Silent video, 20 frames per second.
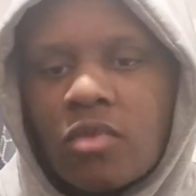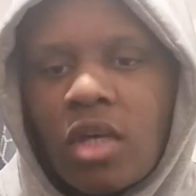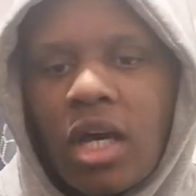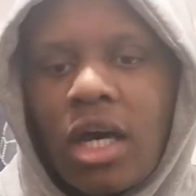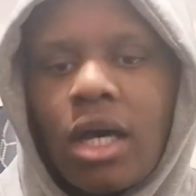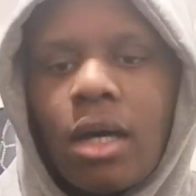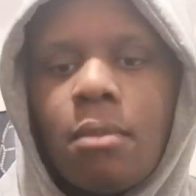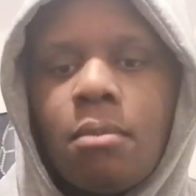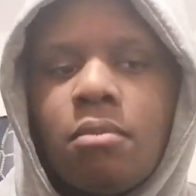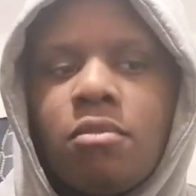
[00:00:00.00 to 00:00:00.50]

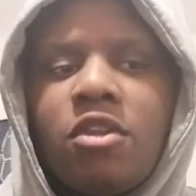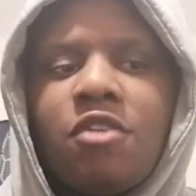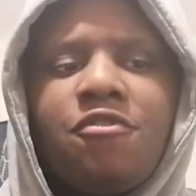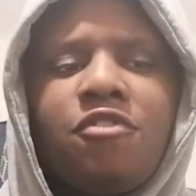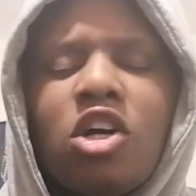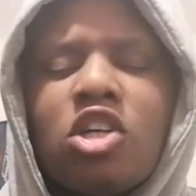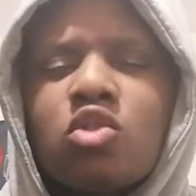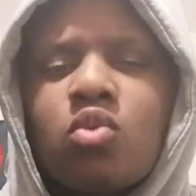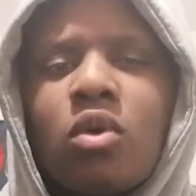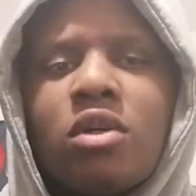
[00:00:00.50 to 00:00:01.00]
The
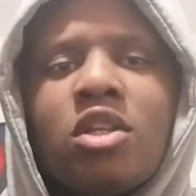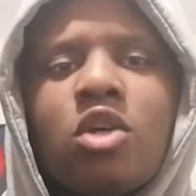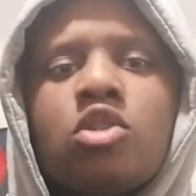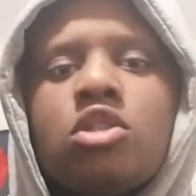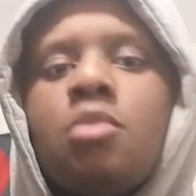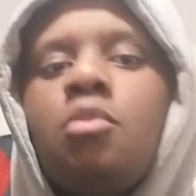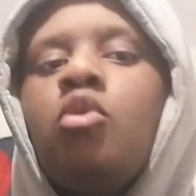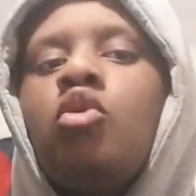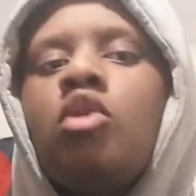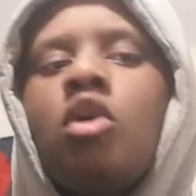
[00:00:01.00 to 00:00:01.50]
first one, there
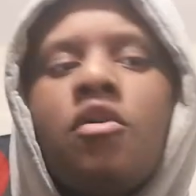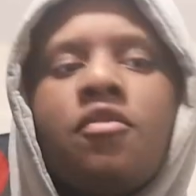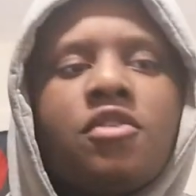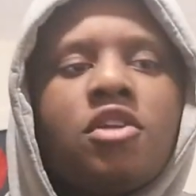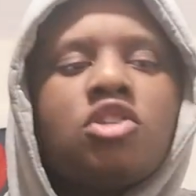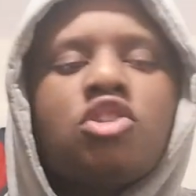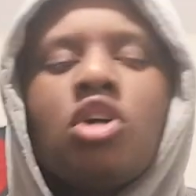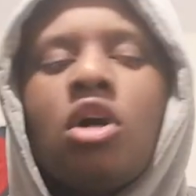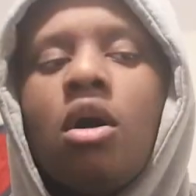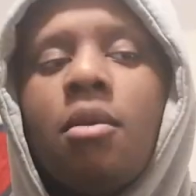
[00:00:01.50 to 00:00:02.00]
was a ball
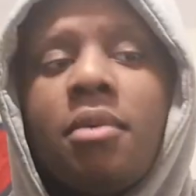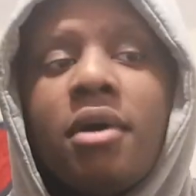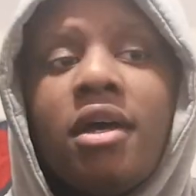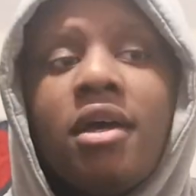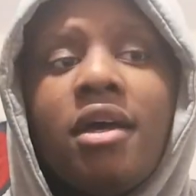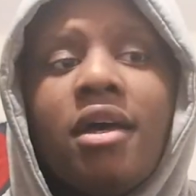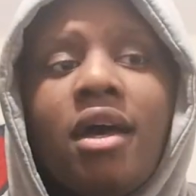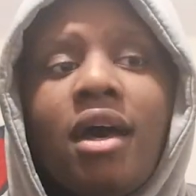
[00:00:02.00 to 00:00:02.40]
over the top.